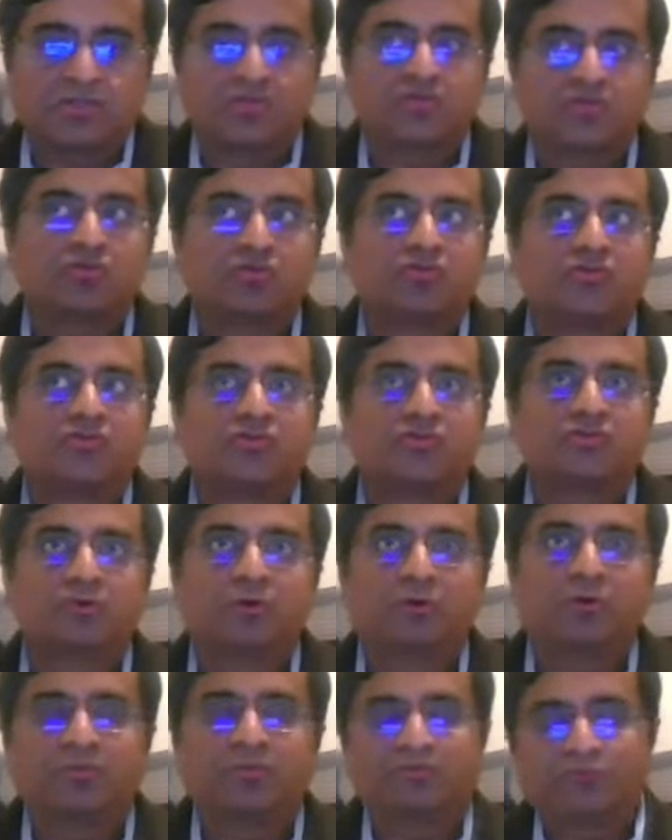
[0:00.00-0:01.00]
so you
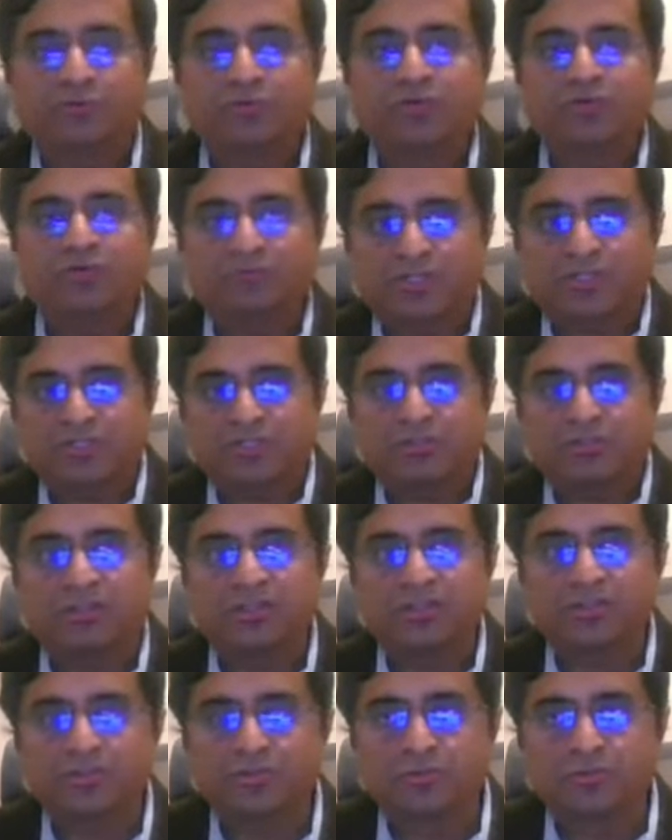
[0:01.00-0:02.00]
know before you
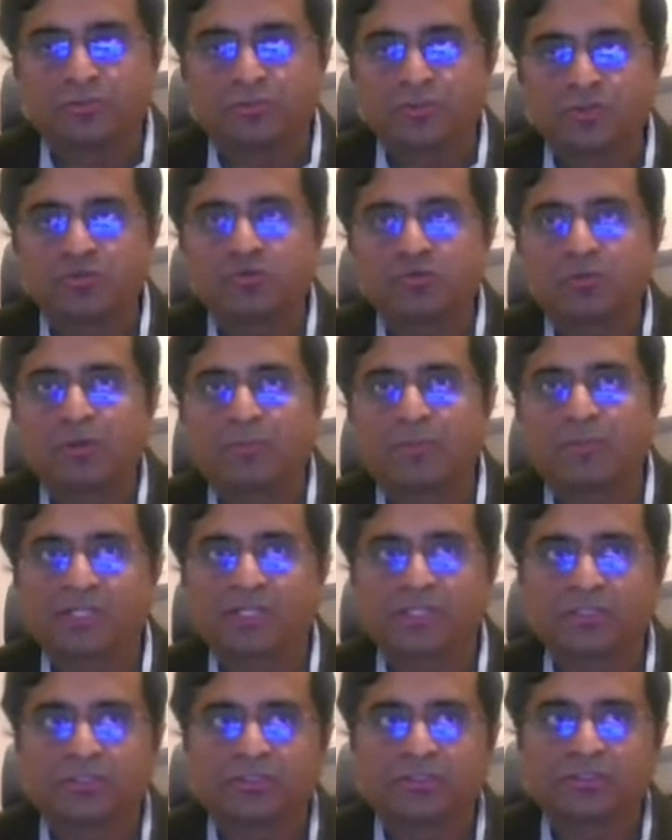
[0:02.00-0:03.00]
actually do a
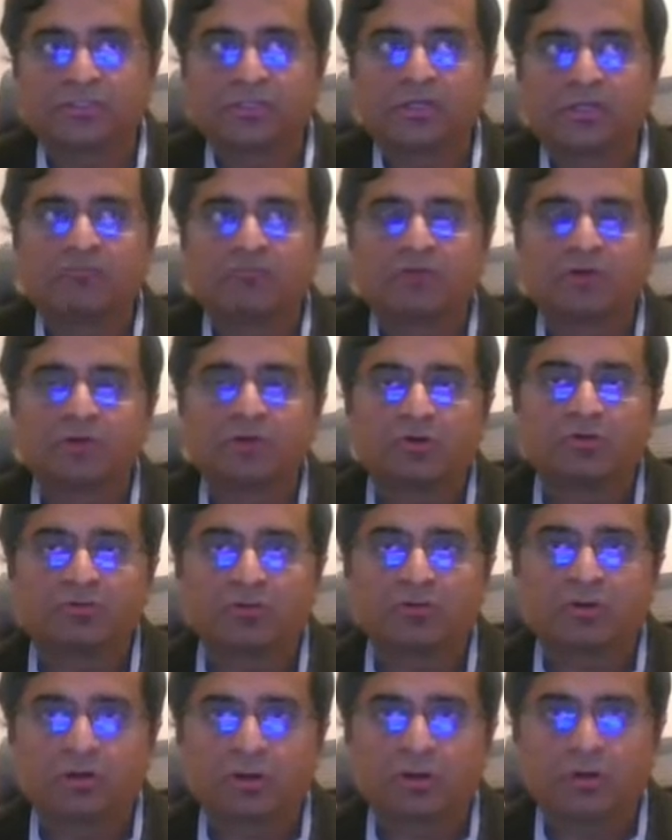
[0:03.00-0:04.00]
particular
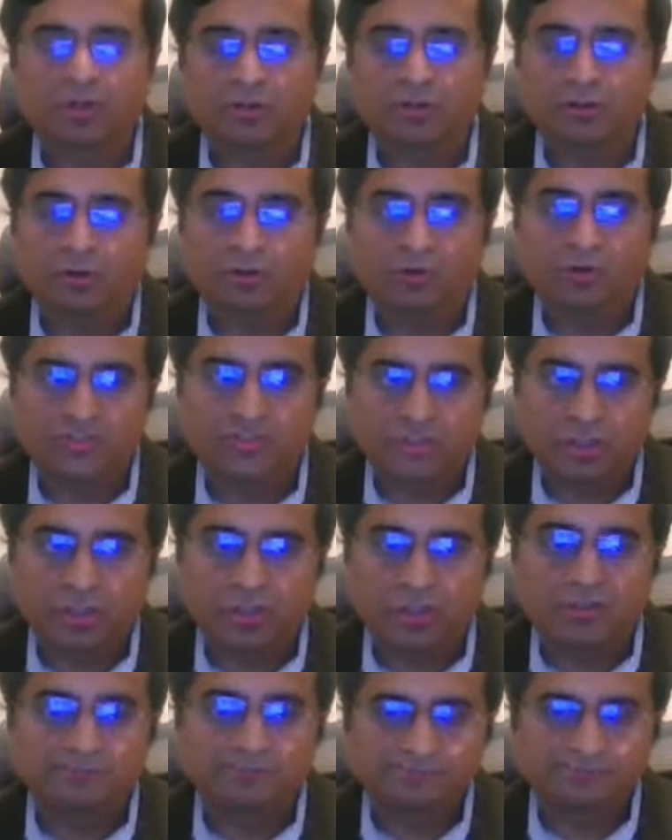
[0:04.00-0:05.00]
workover or
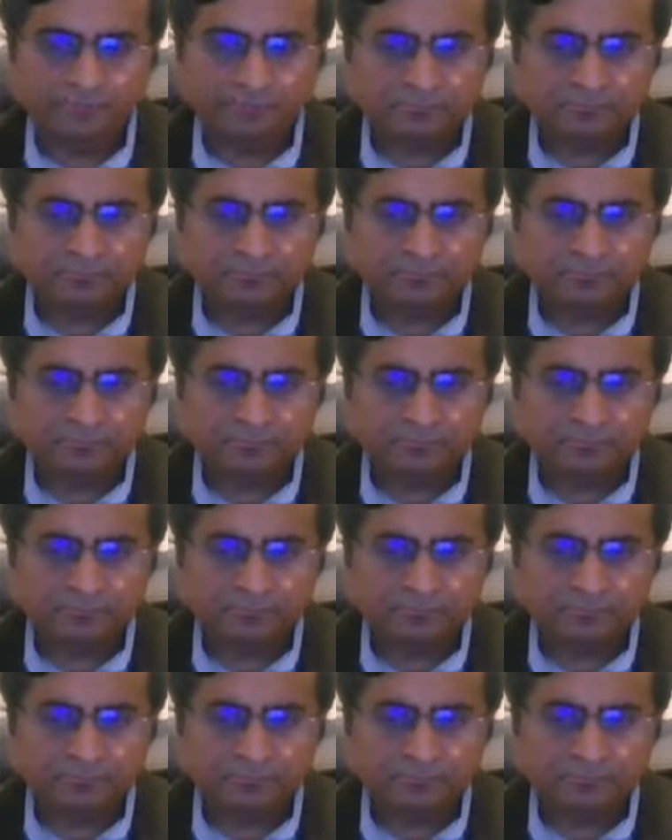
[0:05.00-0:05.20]
job,